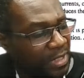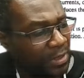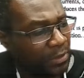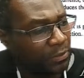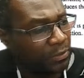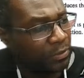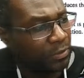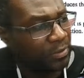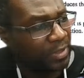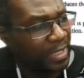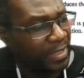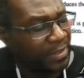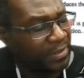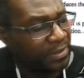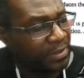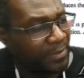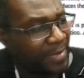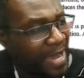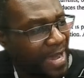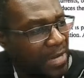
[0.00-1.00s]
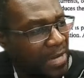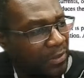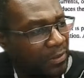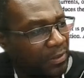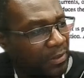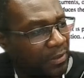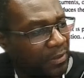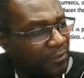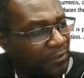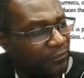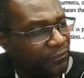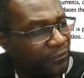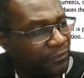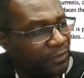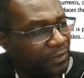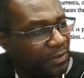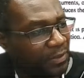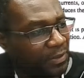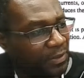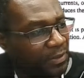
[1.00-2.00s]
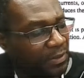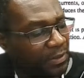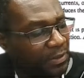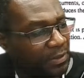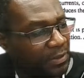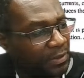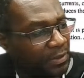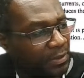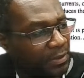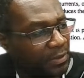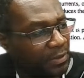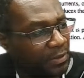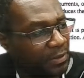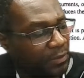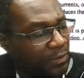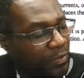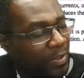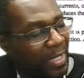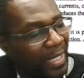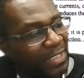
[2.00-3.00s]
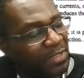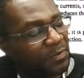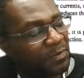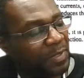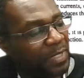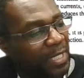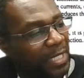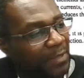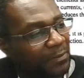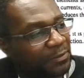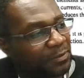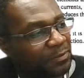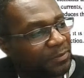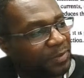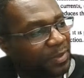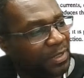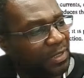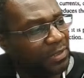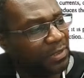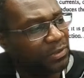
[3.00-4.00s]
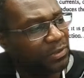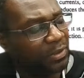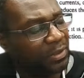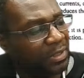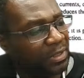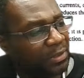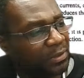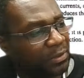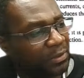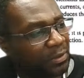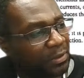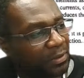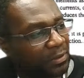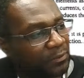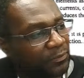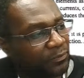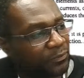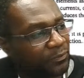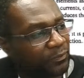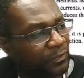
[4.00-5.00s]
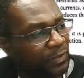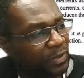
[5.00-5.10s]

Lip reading: I don't know that it's a matter of, well, I guess perhaps because you can get you